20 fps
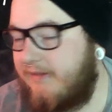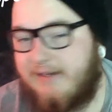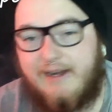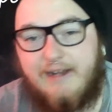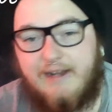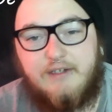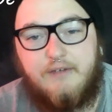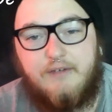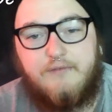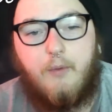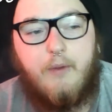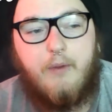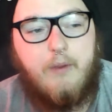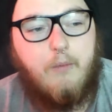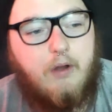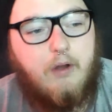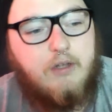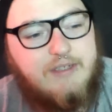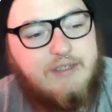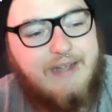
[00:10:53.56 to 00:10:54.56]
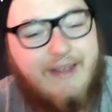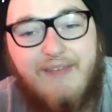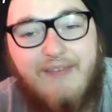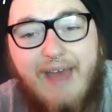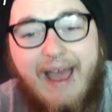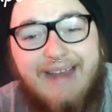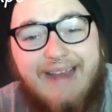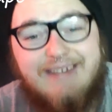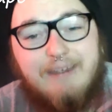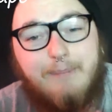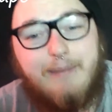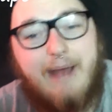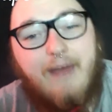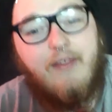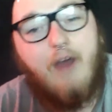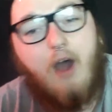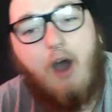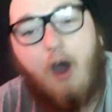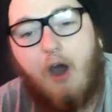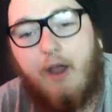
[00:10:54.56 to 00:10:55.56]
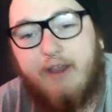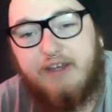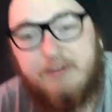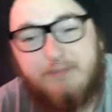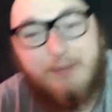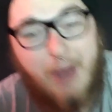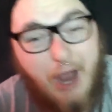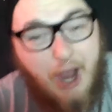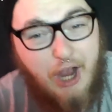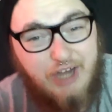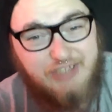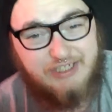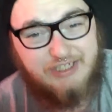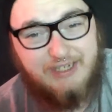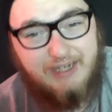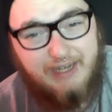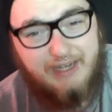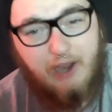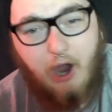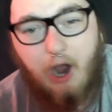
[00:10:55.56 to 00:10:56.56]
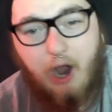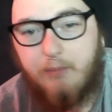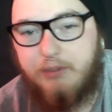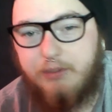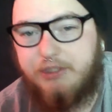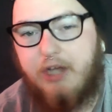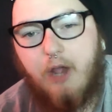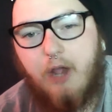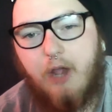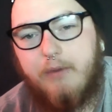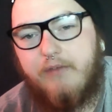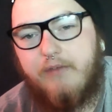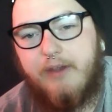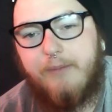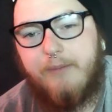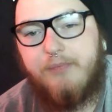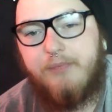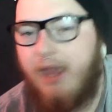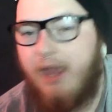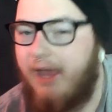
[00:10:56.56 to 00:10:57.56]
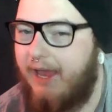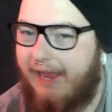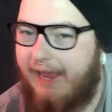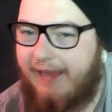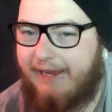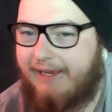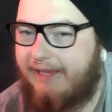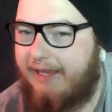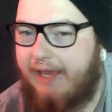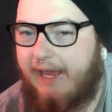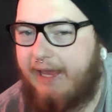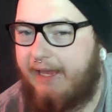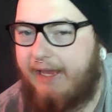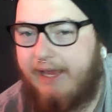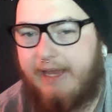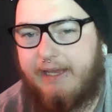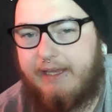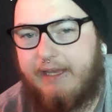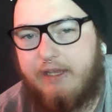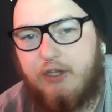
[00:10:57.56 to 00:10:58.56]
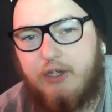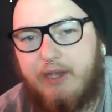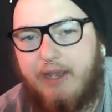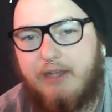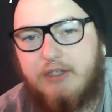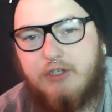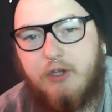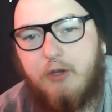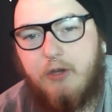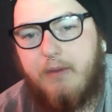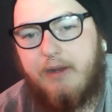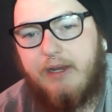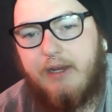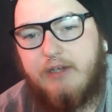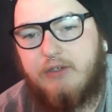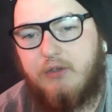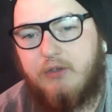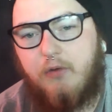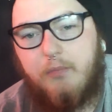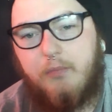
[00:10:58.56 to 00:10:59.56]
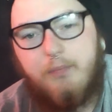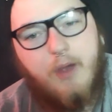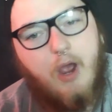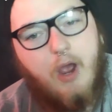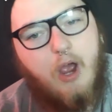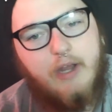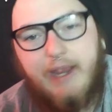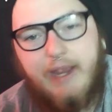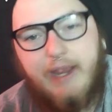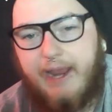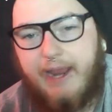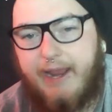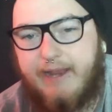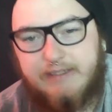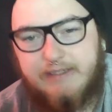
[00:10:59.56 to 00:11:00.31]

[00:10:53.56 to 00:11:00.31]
And let's say that's at 40 watts. Now that is about the highest, personally, I would go with it. You get too many sort of burnt